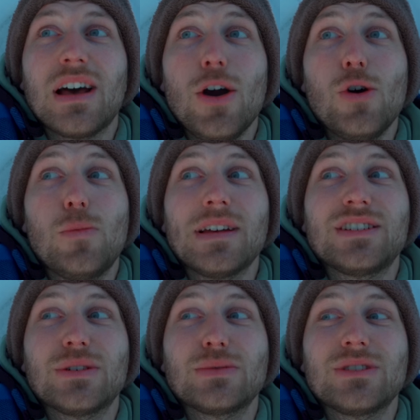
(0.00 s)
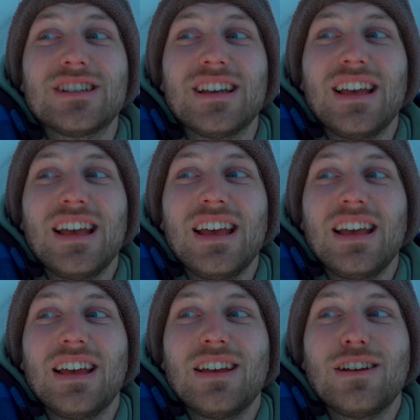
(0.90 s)
hope I don't
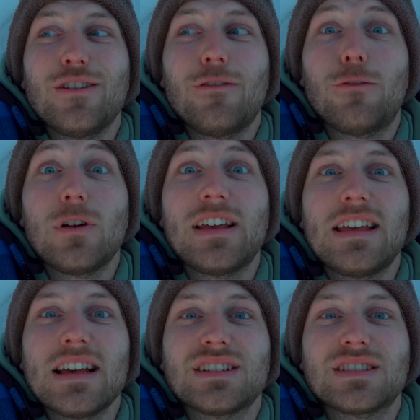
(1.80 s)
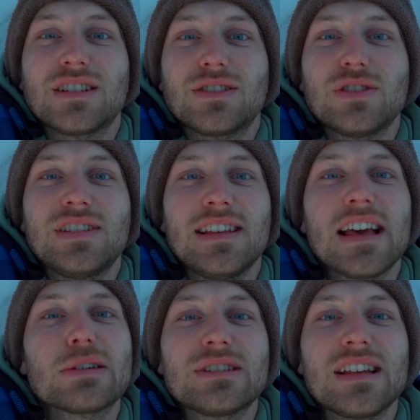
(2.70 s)
forget to seek
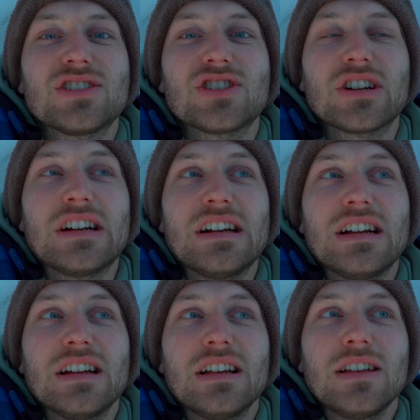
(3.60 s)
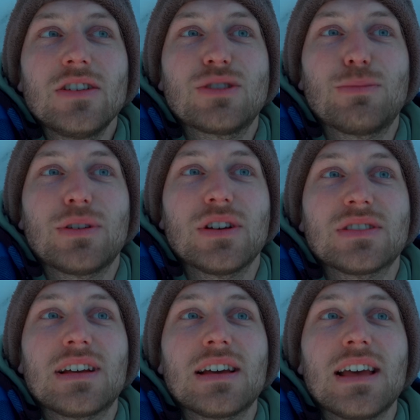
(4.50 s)
out nature just
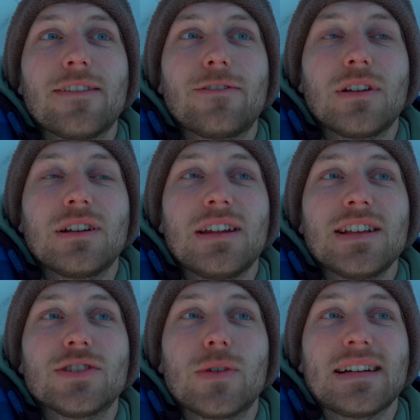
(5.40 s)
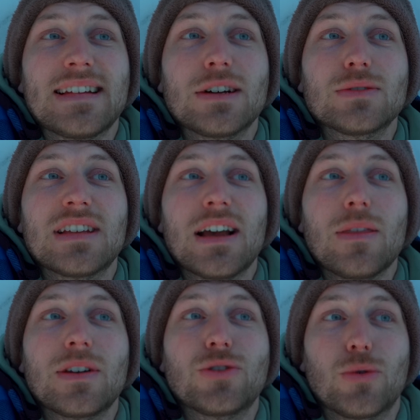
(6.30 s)
because I have nature right
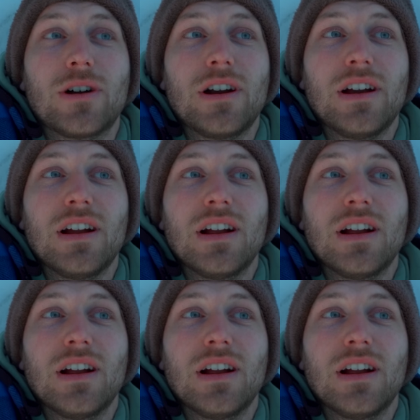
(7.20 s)
outside the door.